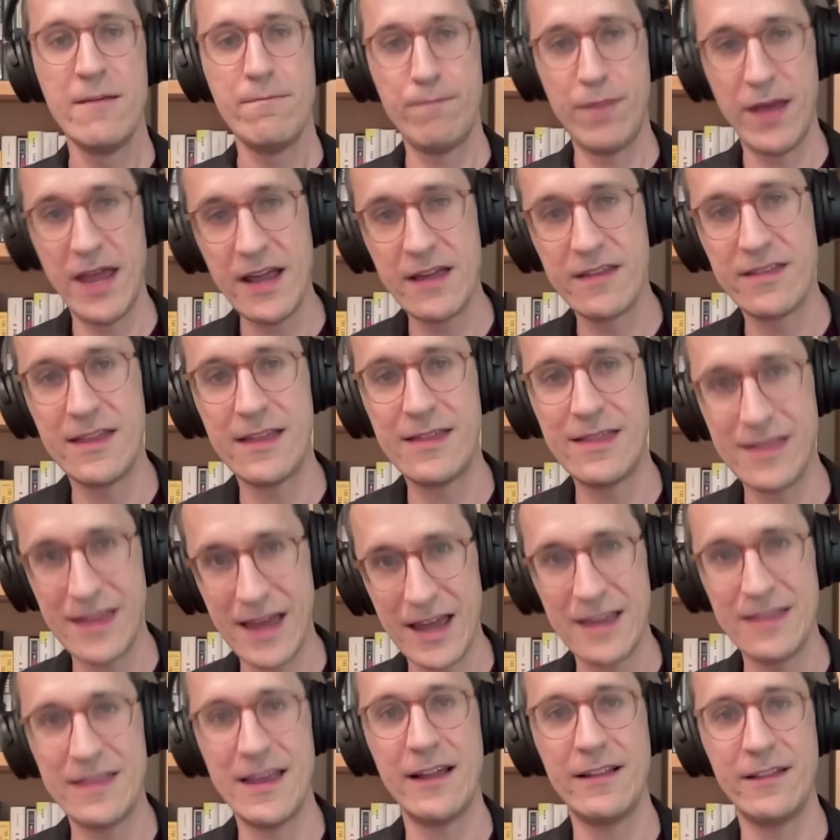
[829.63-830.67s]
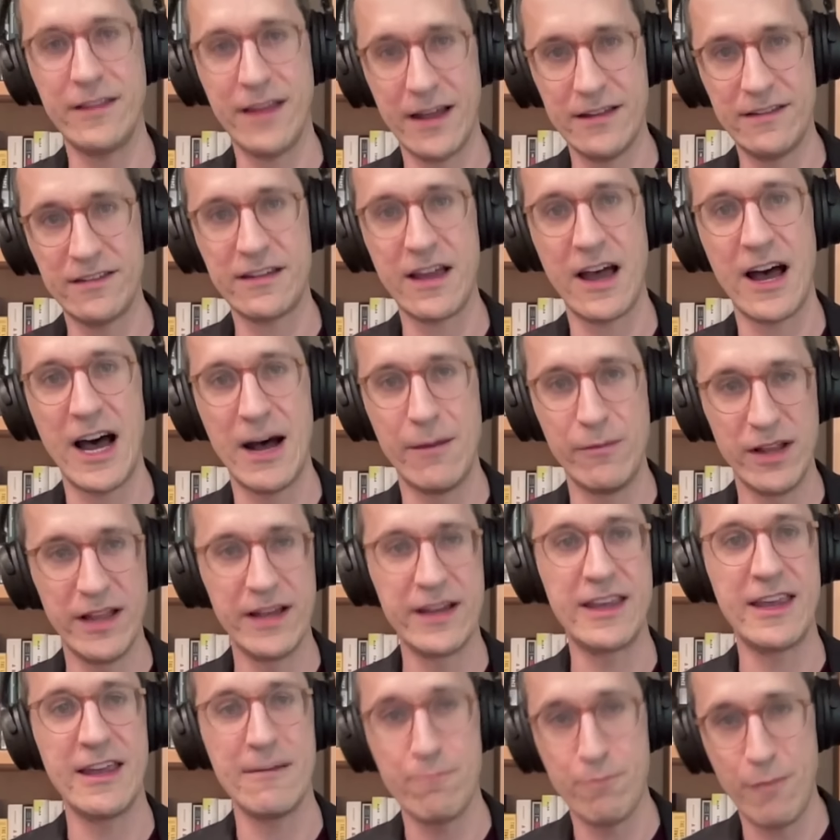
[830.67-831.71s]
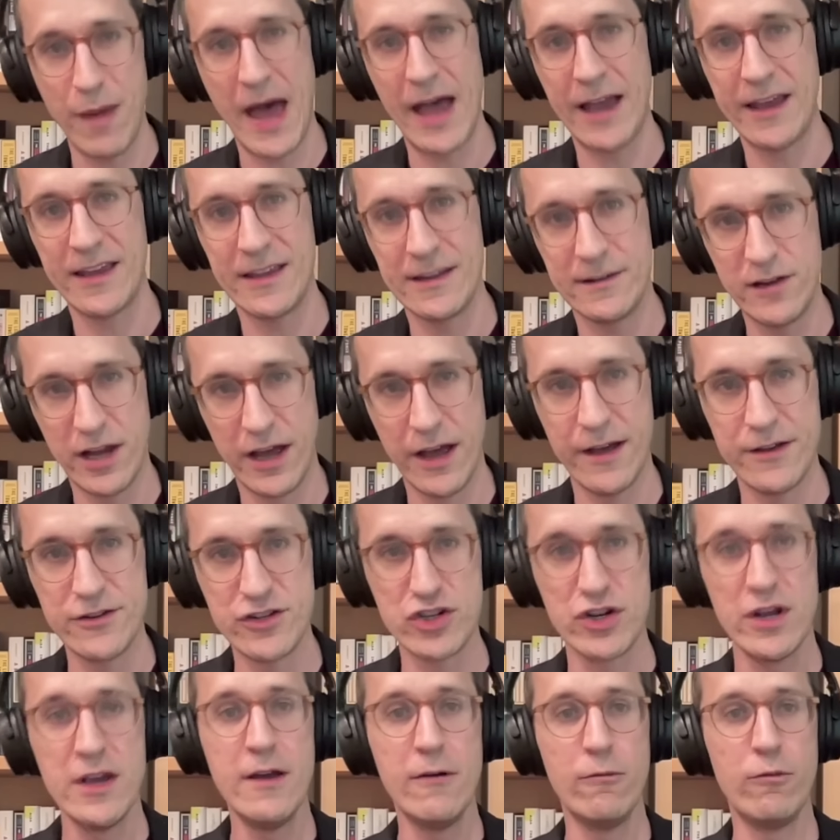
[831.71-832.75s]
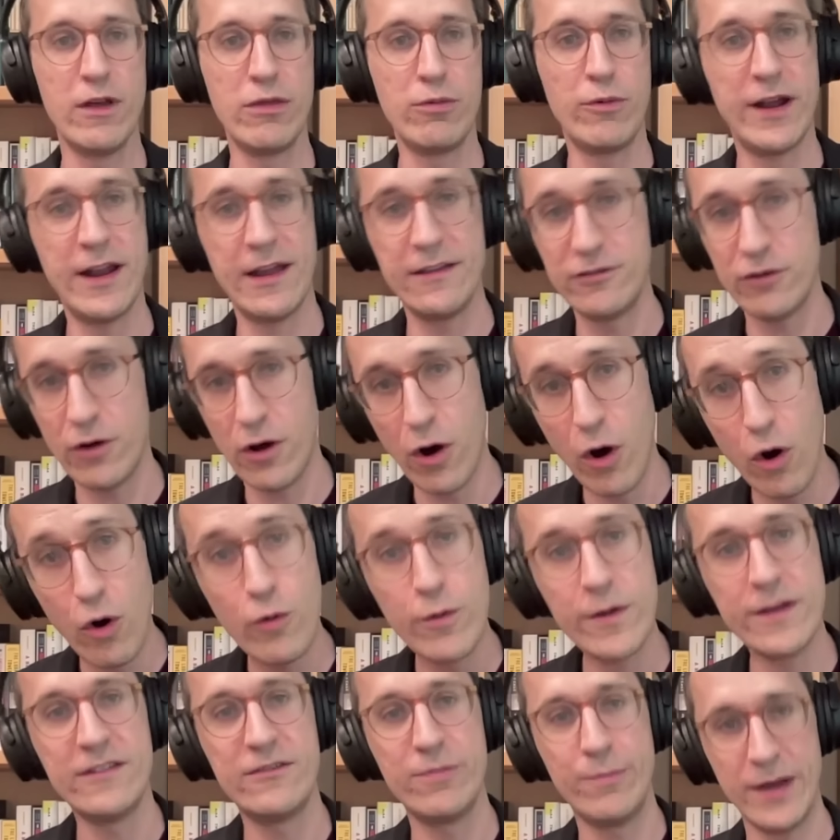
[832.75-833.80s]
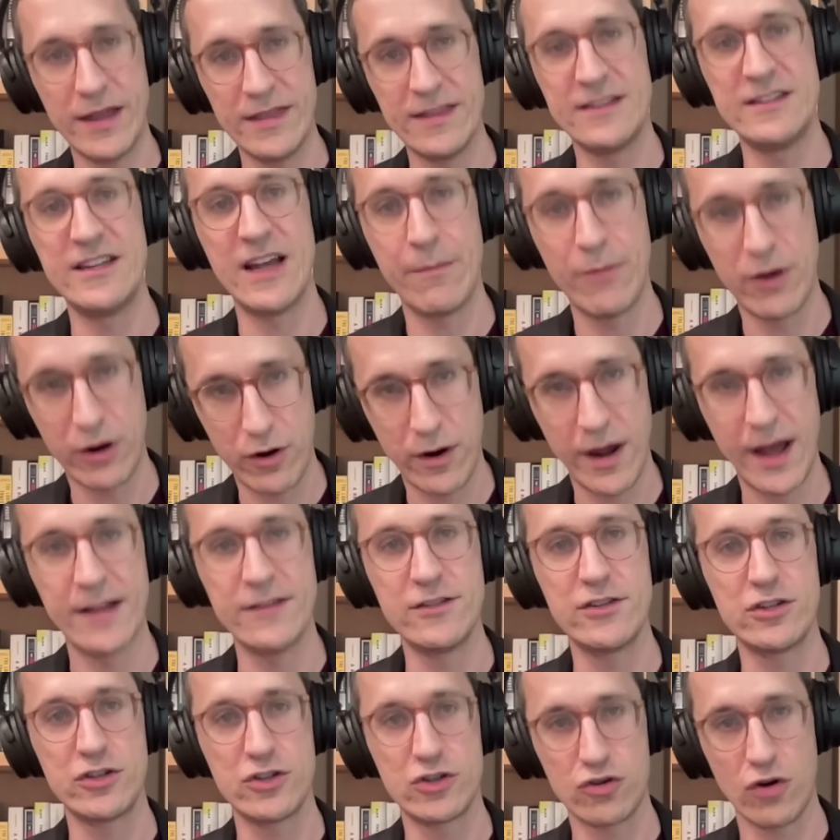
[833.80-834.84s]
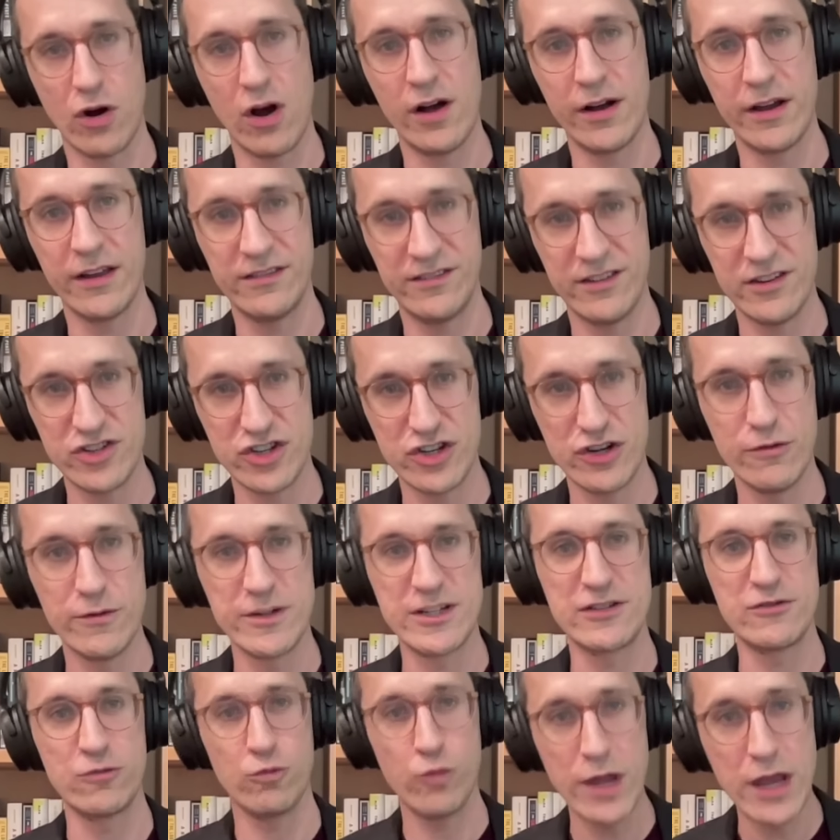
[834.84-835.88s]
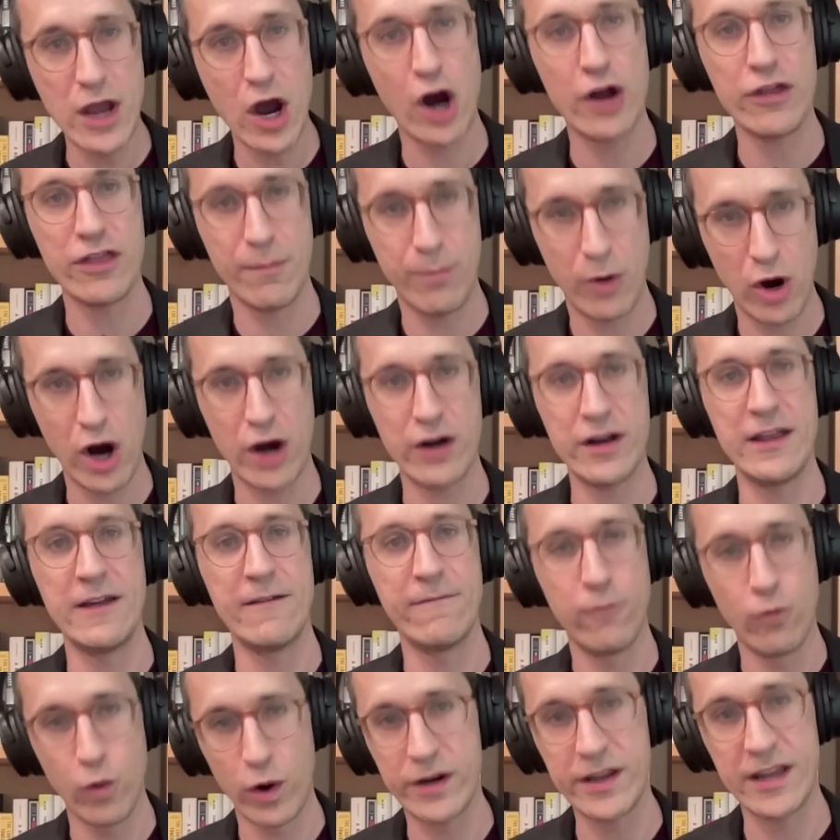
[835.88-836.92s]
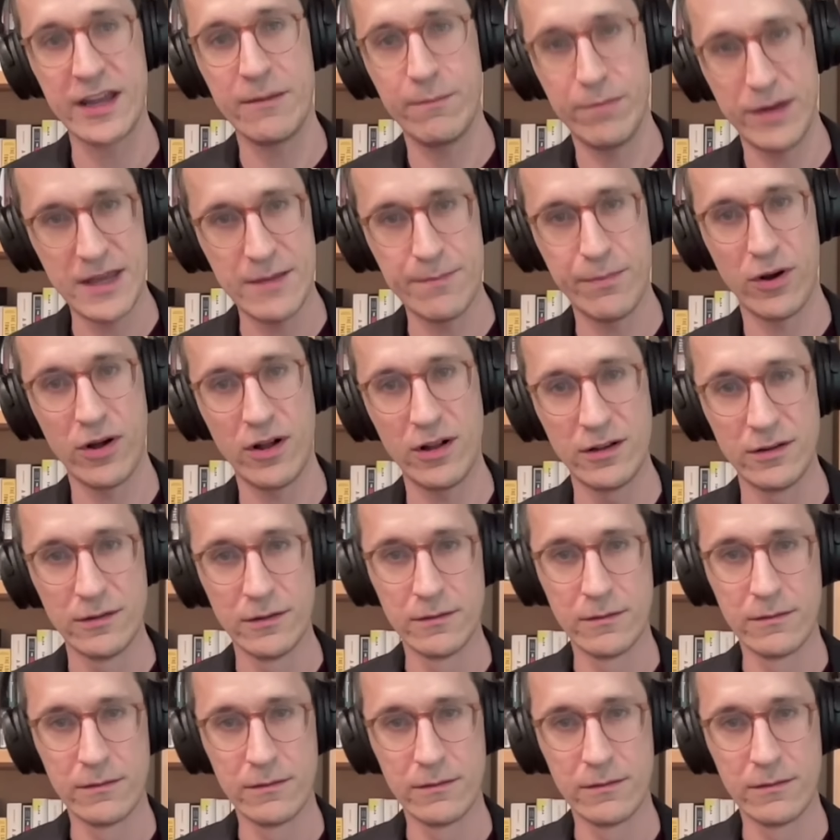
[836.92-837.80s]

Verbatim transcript: Pick the thing that lets Kamala get back in touch with what has always been the Democrats' strongest issue, which is we are the party of working people.